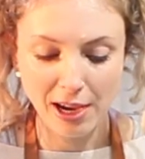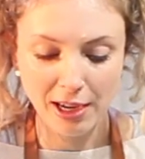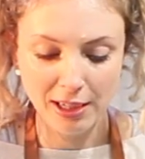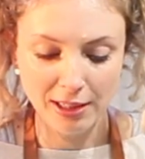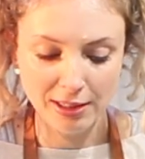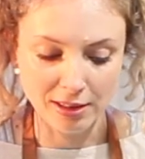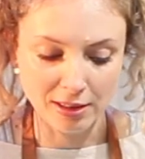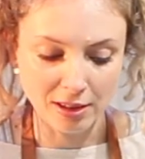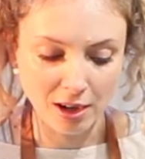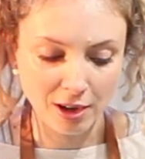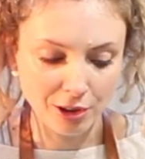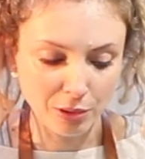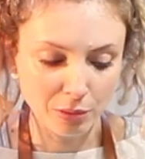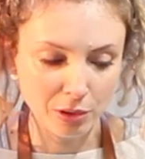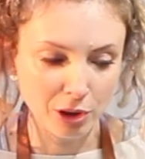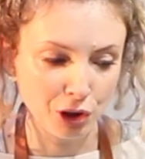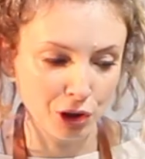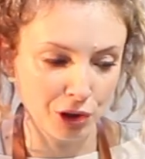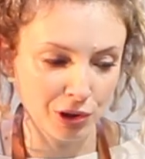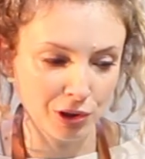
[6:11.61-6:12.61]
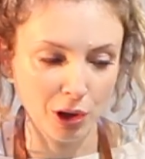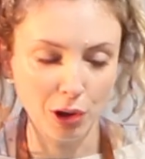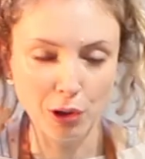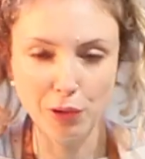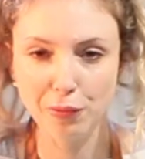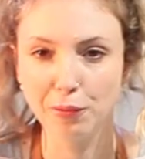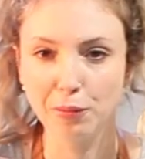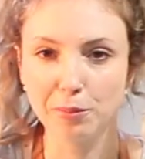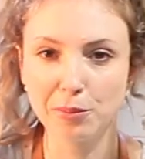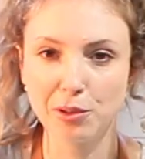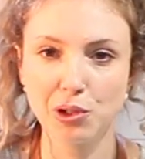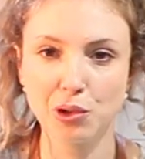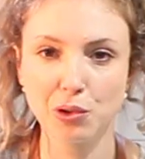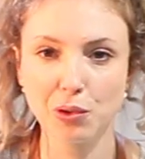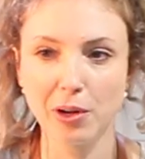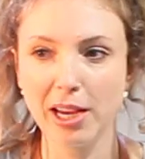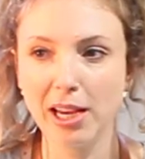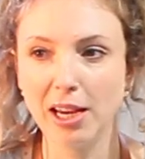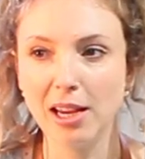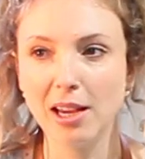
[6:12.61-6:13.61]
and I don't want to just go from
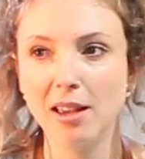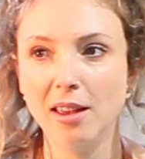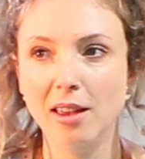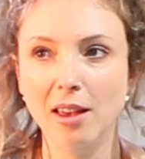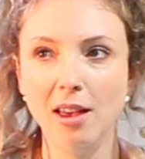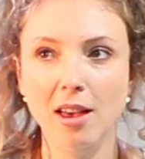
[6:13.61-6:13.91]
straight,